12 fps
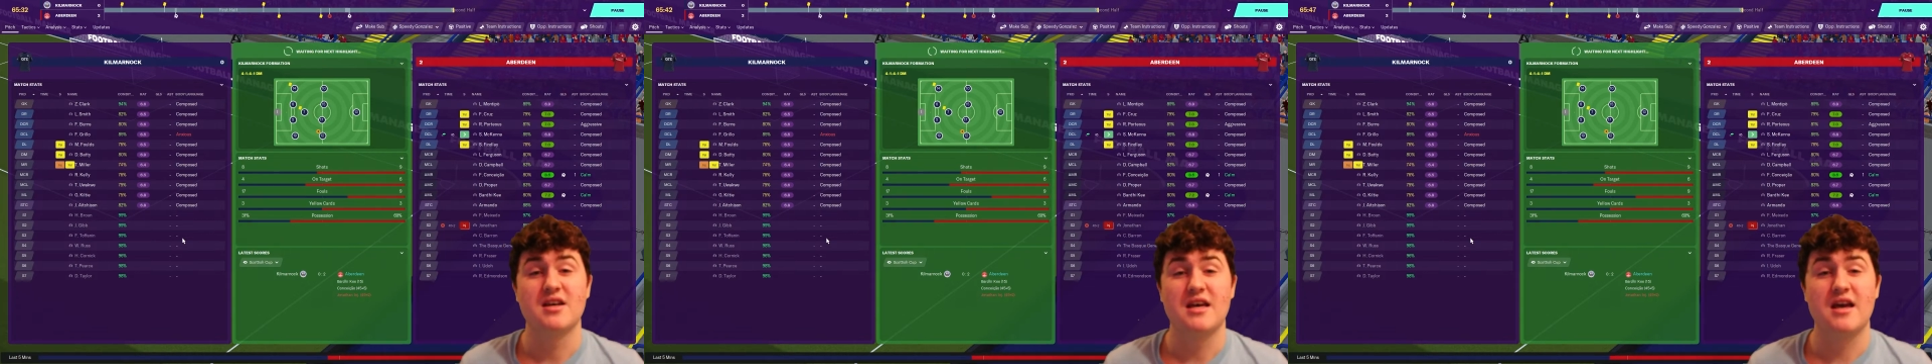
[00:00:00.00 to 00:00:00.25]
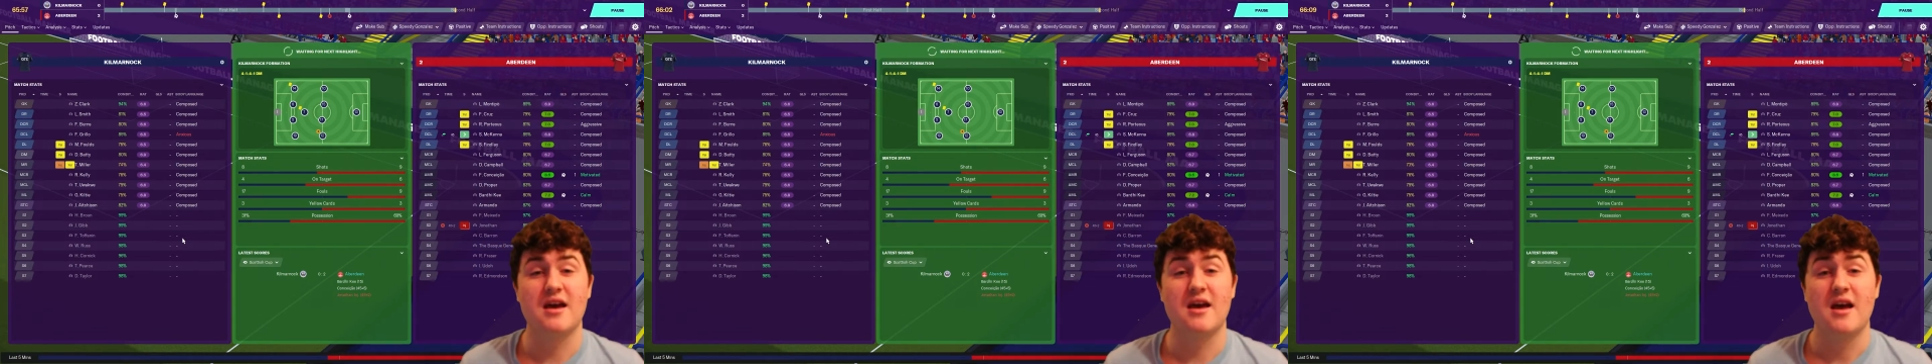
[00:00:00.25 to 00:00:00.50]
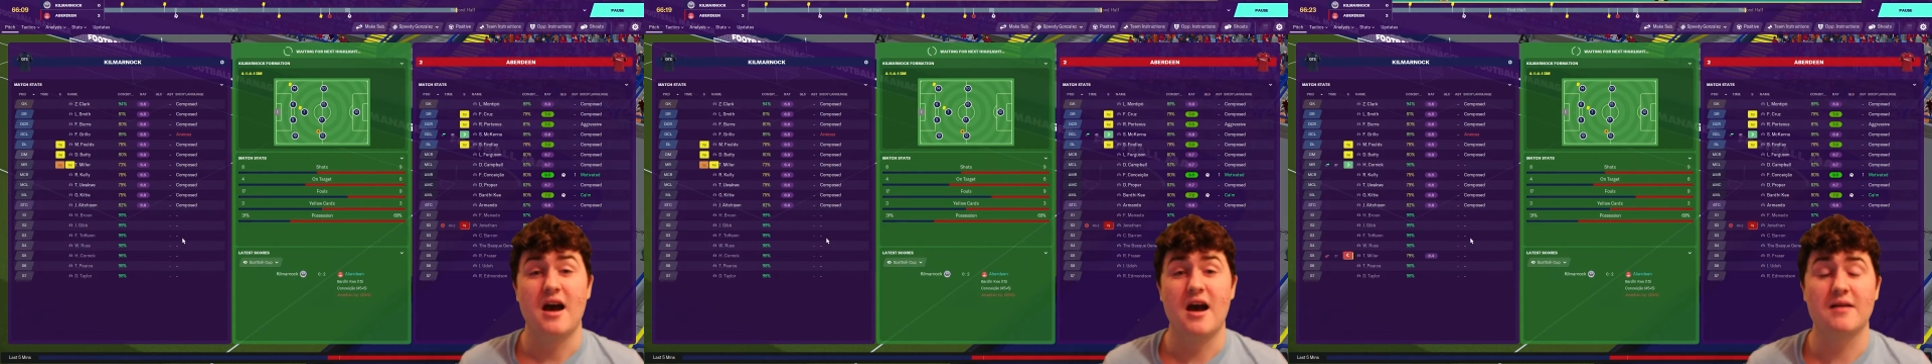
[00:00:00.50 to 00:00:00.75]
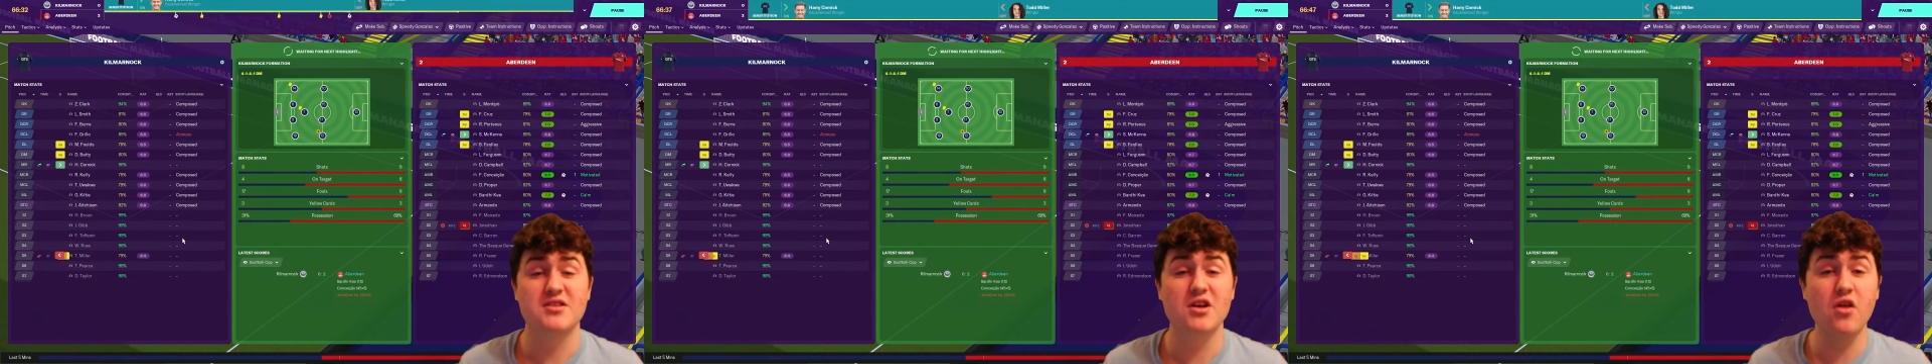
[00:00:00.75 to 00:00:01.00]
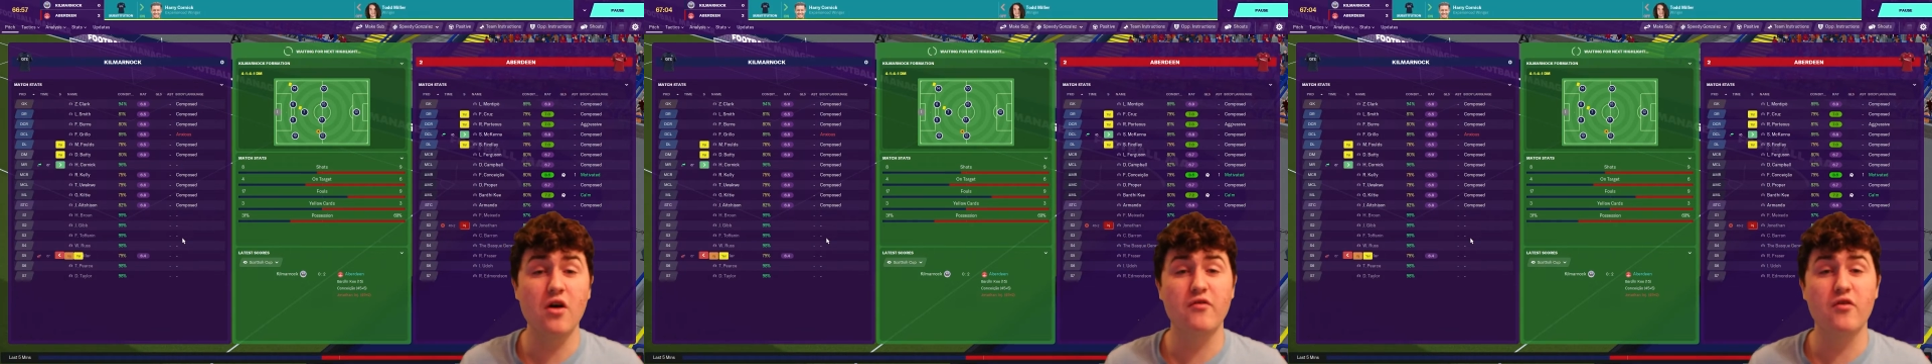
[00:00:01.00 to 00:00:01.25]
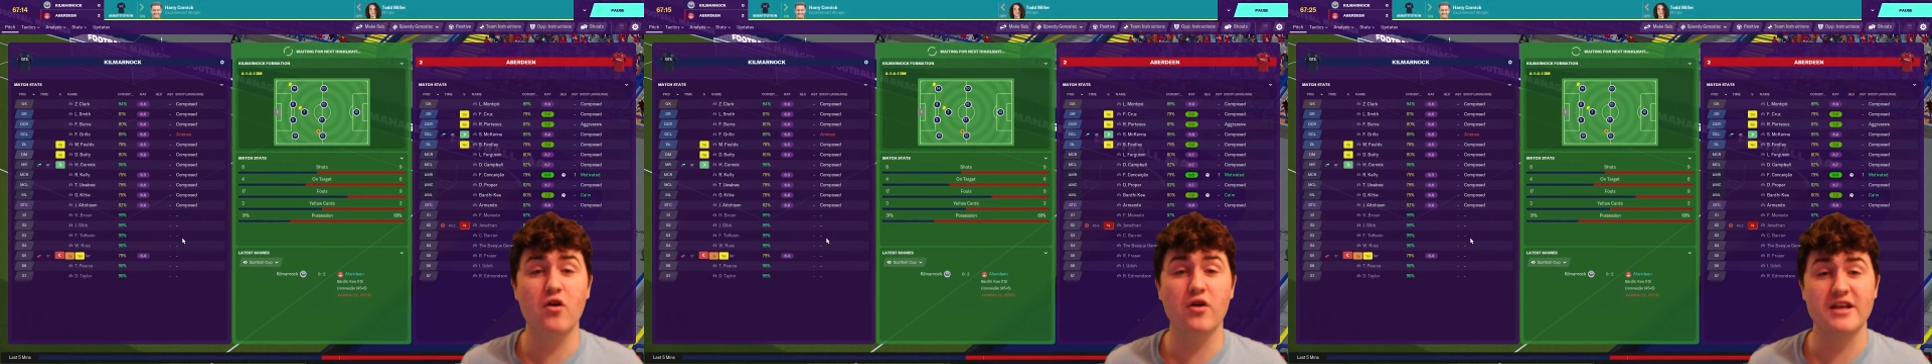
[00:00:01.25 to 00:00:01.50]
Uh, I'm still not in
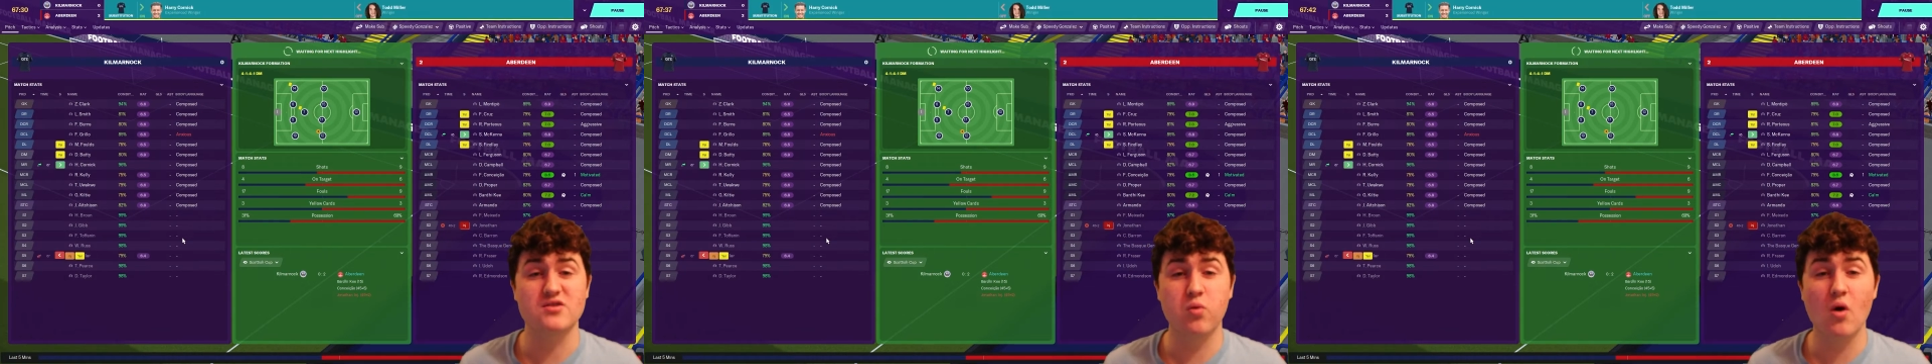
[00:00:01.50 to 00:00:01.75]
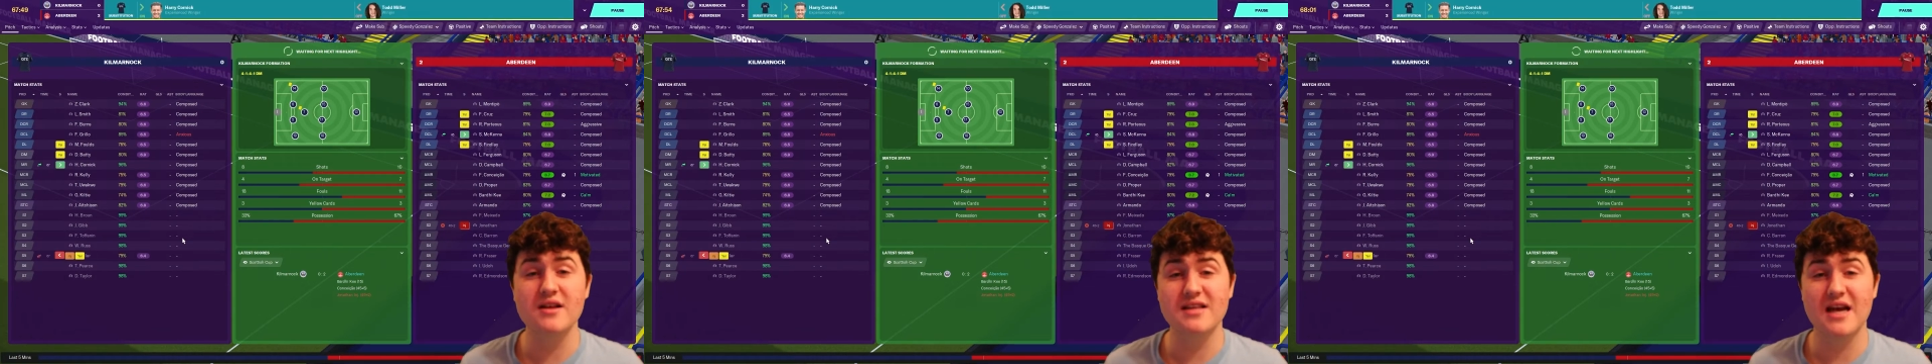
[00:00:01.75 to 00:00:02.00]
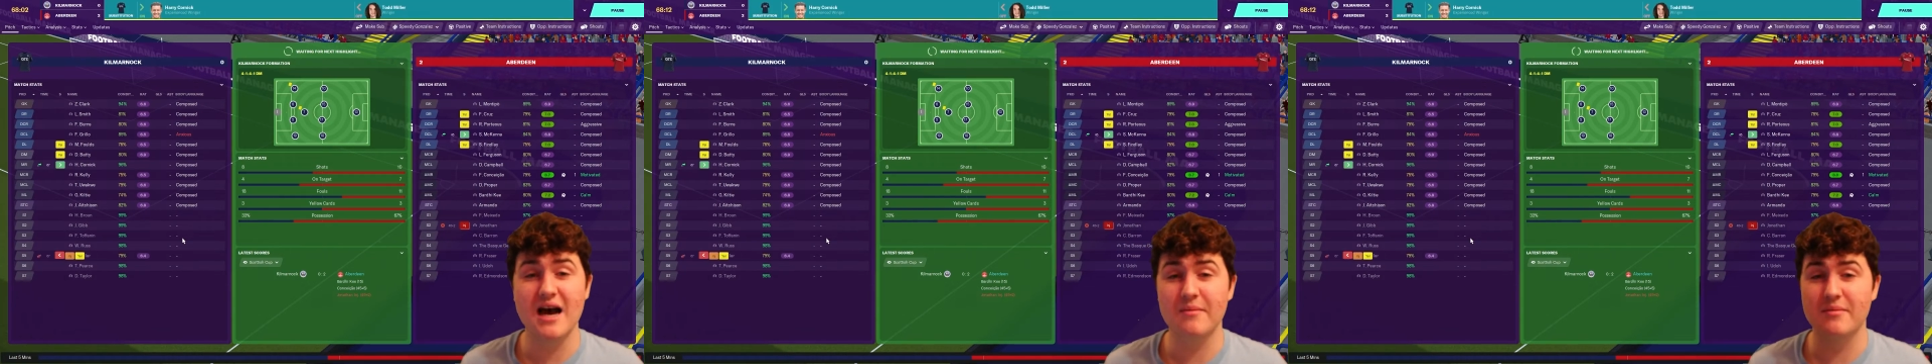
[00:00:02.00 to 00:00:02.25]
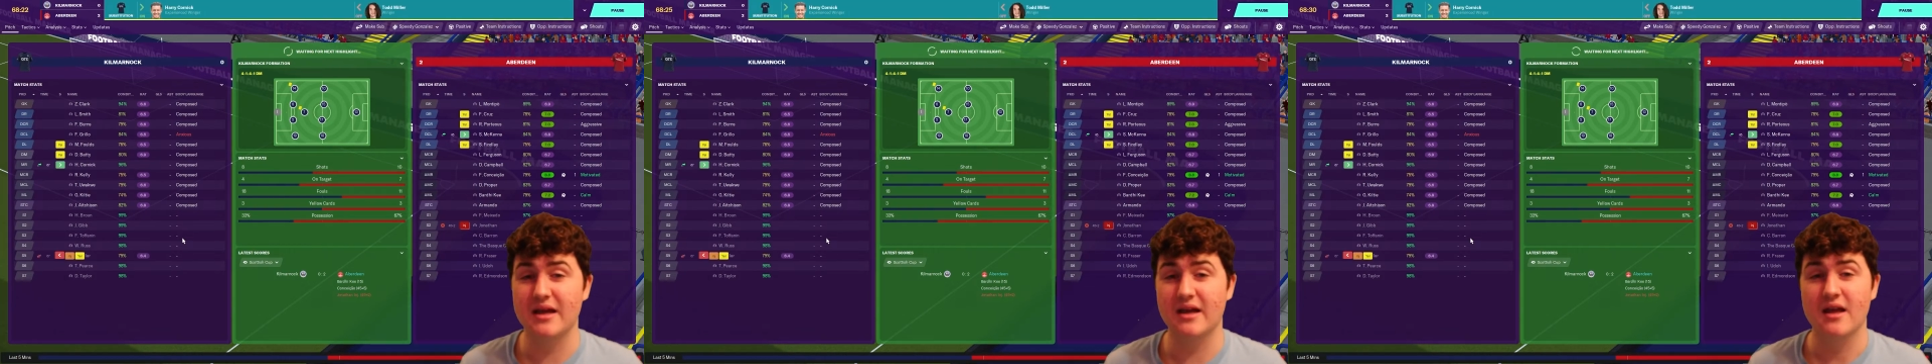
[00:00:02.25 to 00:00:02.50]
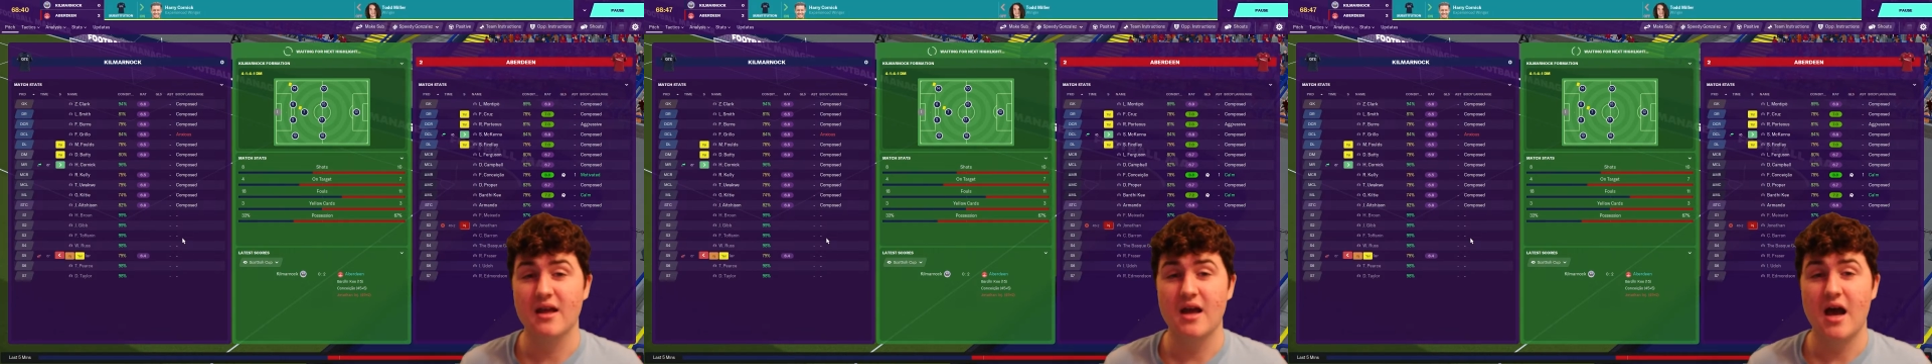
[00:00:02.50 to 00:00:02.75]
focus. What is happening?